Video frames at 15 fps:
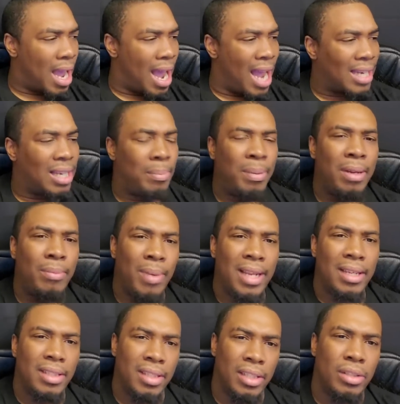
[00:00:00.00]
I could be
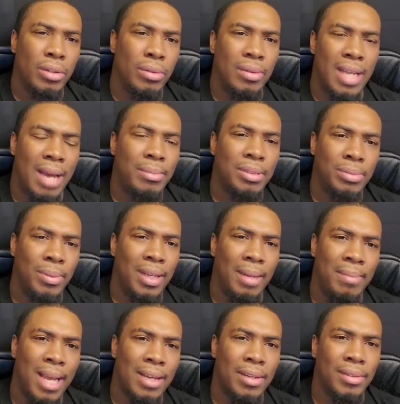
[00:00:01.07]
with the dude I was with.
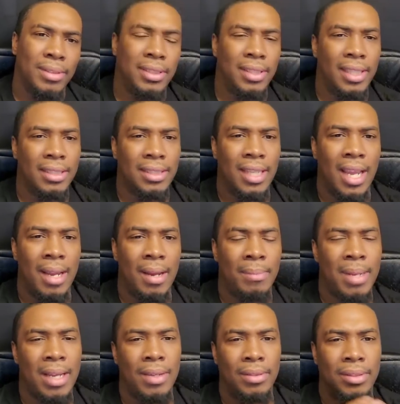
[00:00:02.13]
I'm not going to say his name.
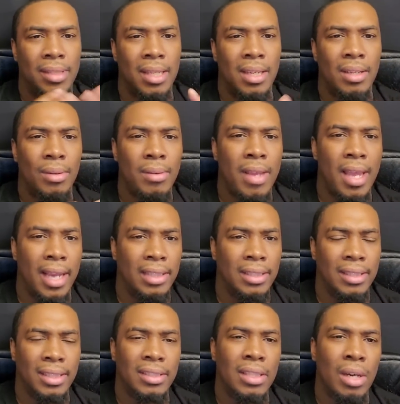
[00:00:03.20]
I'm not going to say the
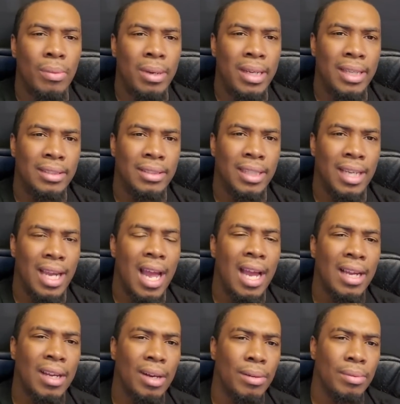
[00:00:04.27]
location. There's no we in
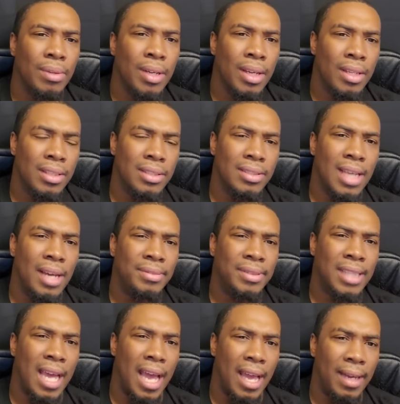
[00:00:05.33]
Chicago, the South
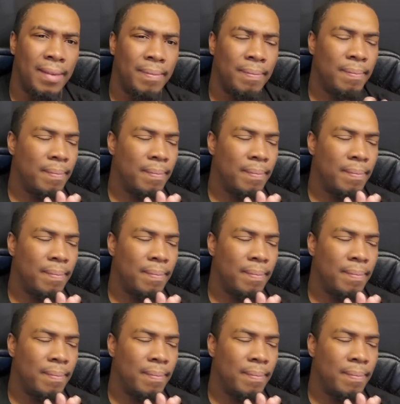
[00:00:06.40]
Side.